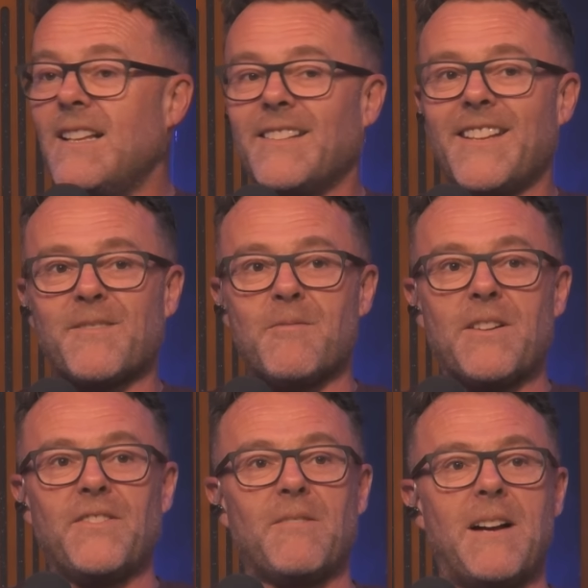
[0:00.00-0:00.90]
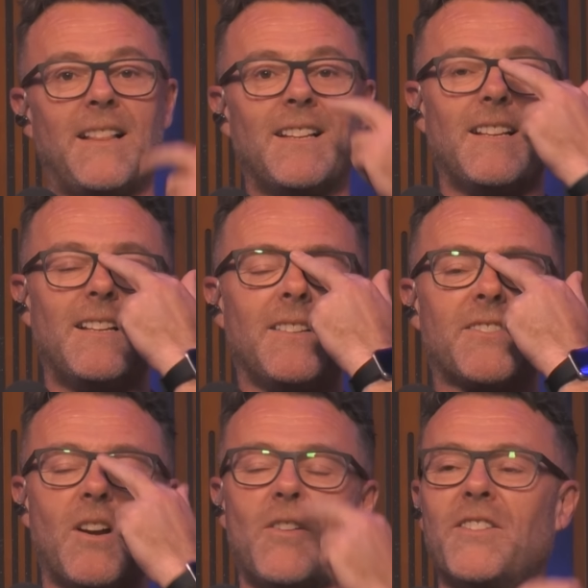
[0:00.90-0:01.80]
That's what we're going to do, Al.
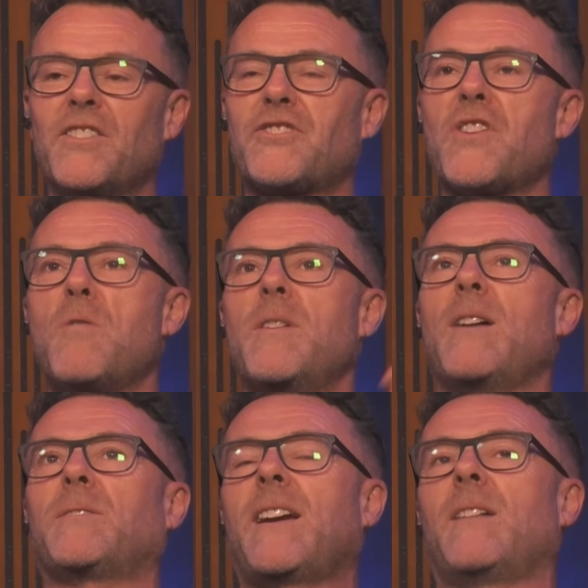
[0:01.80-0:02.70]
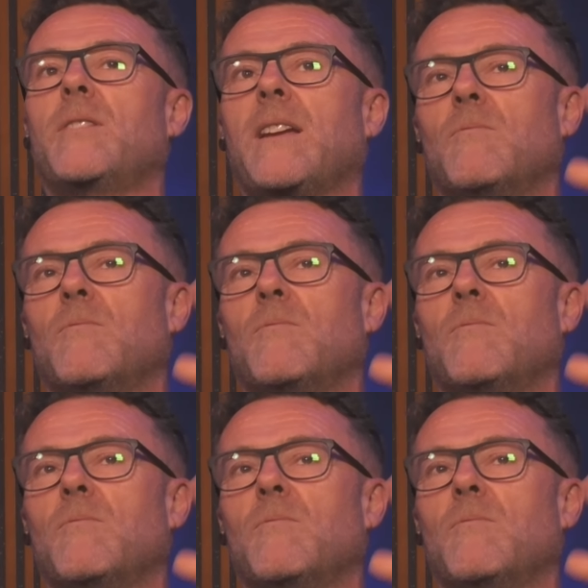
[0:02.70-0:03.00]
So I'm going to throw one out there, right?